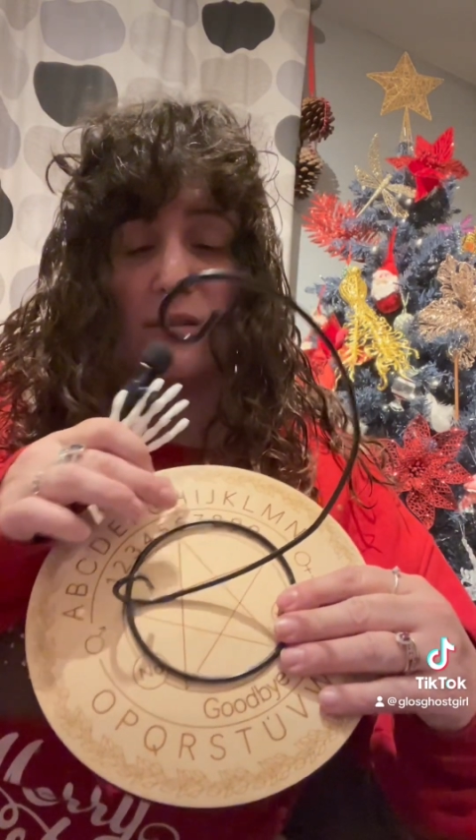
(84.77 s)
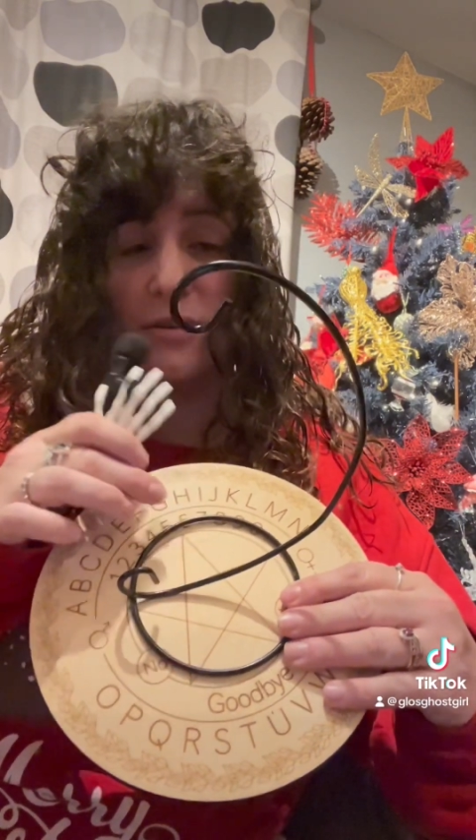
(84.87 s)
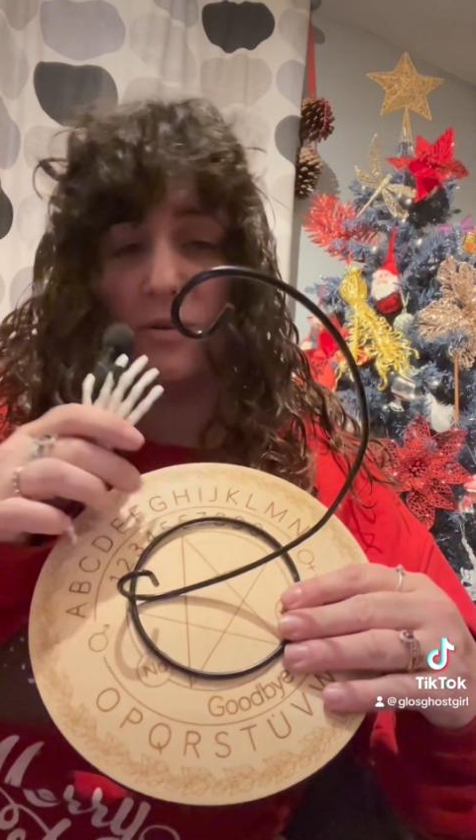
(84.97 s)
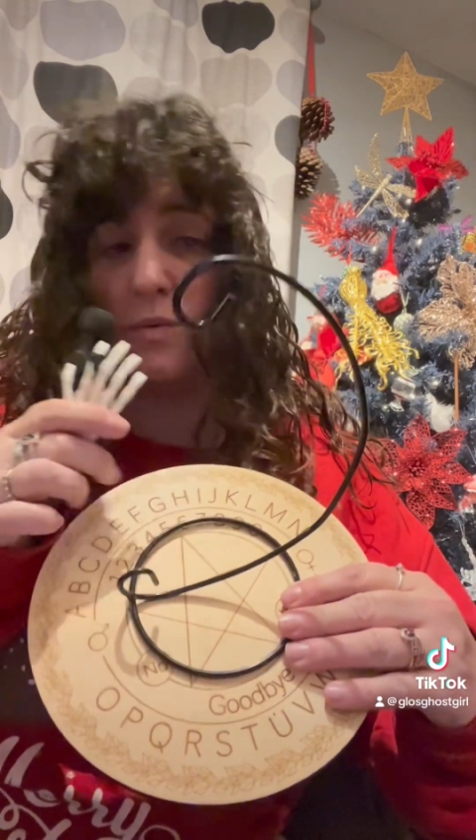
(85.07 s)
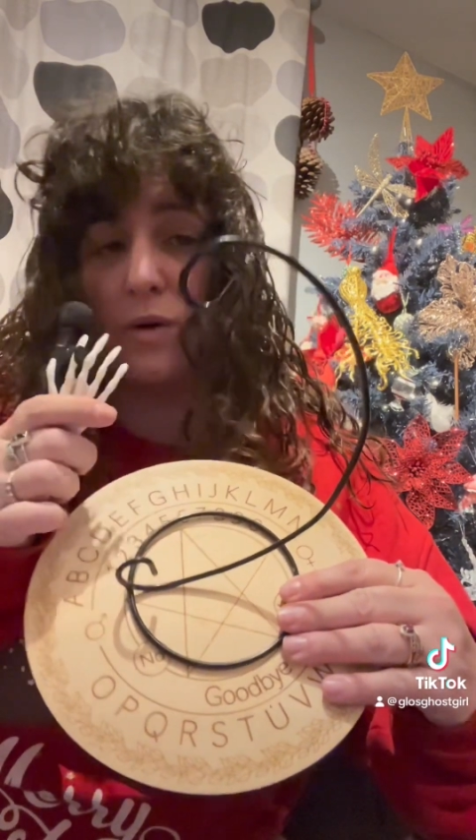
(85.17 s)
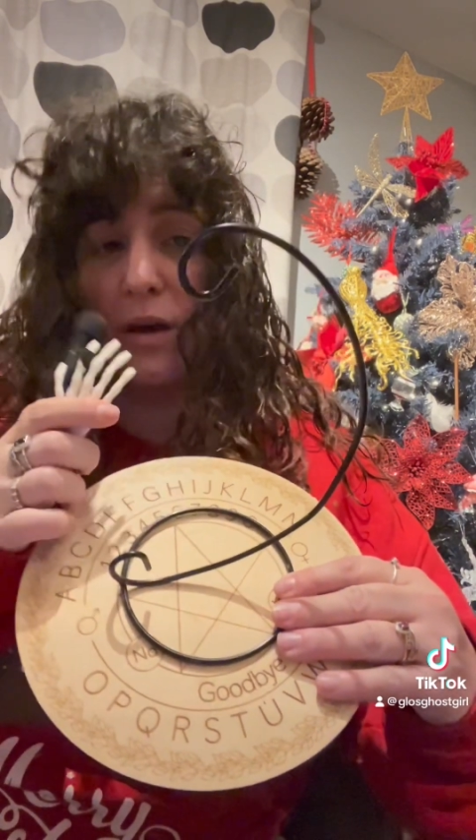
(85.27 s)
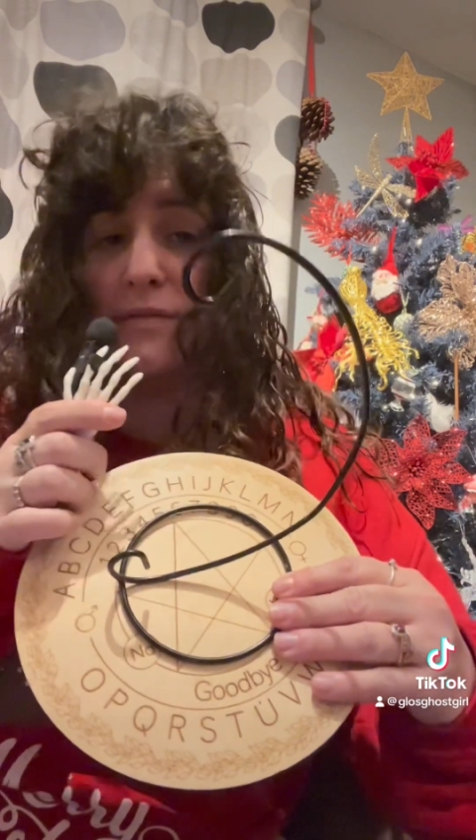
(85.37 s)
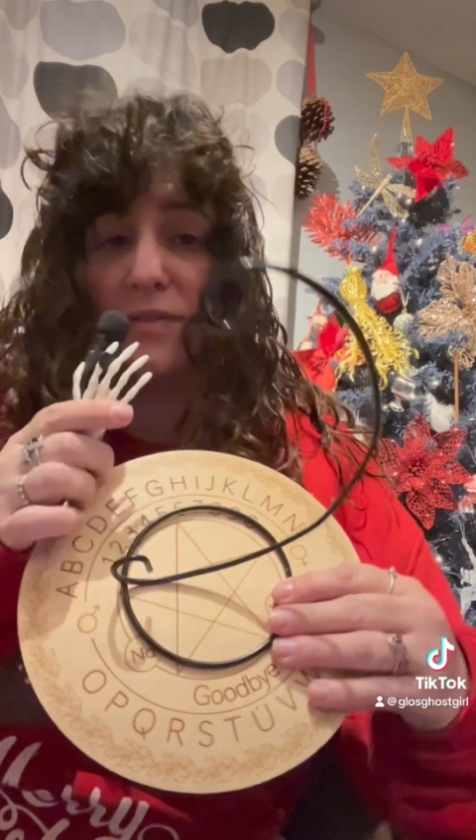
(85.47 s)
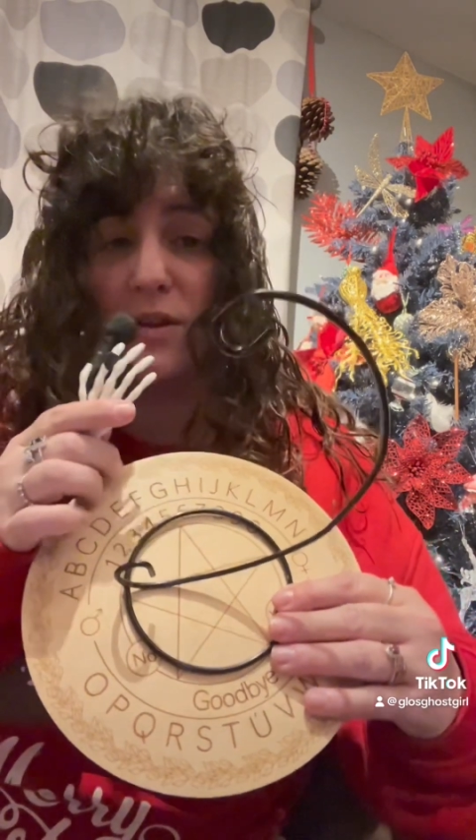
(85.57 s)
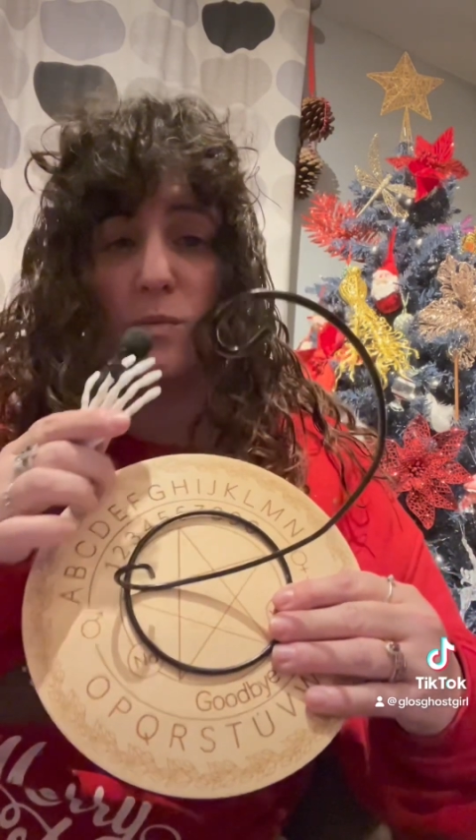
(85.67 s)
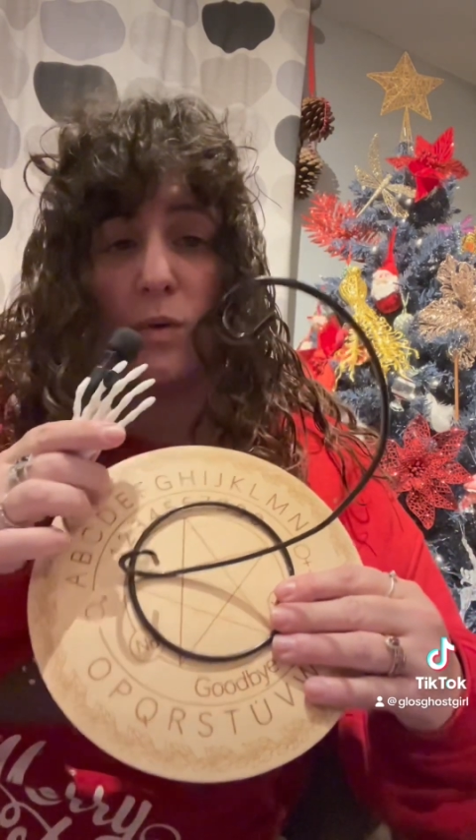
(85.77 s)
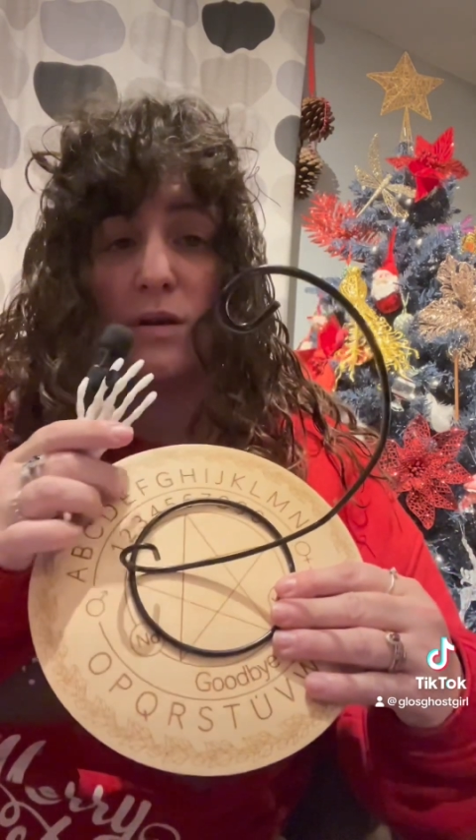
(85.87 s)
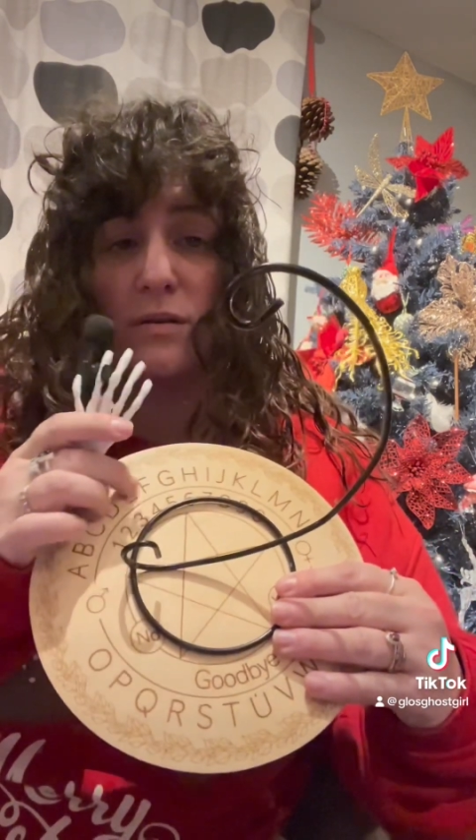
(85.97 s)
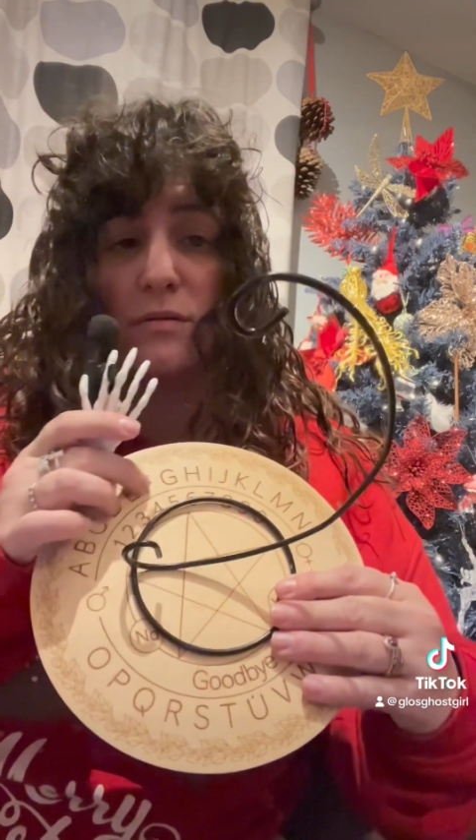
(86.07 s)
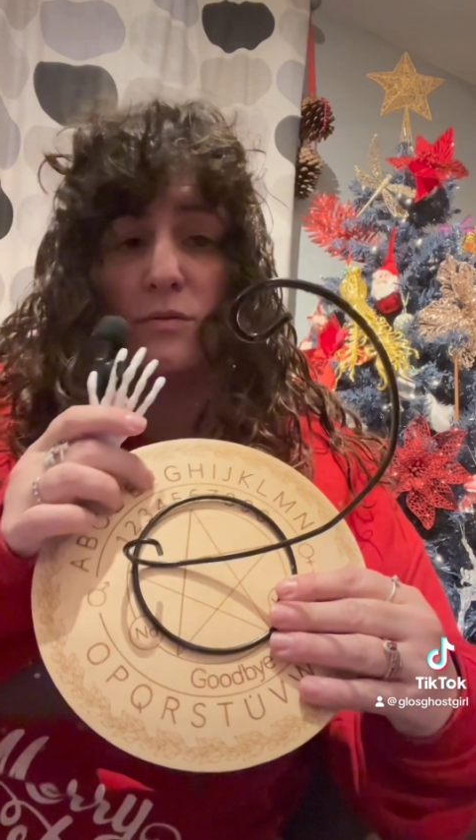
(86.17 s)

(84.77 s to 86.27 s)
you hopefully want.